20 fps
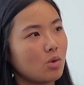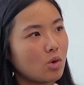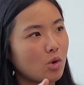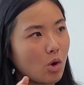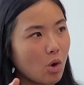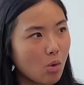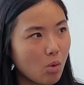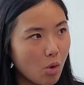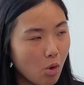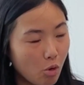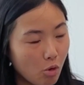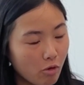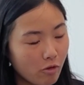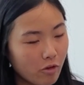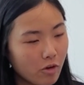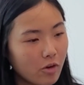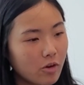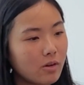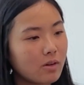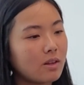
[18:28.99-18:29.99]
go
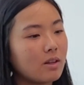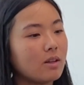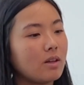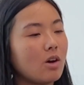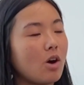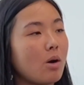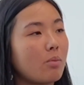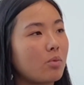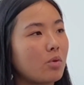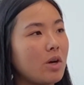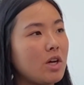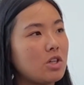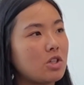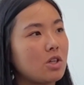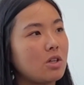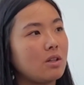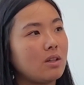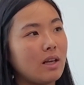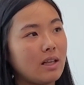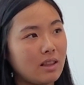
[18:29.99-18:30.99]
over the
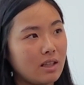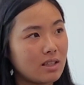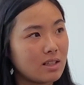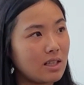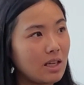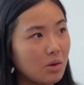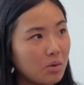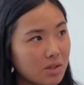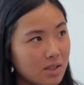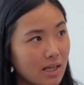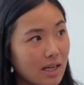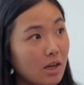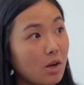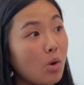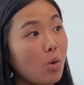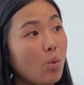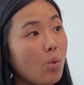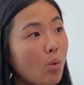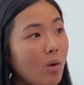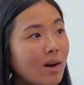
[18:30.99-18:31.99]
operation and the sales
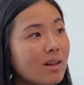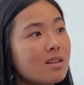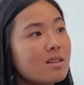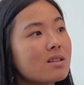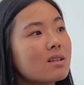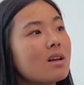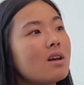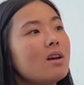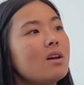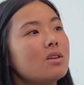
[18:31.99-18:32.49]
cycle once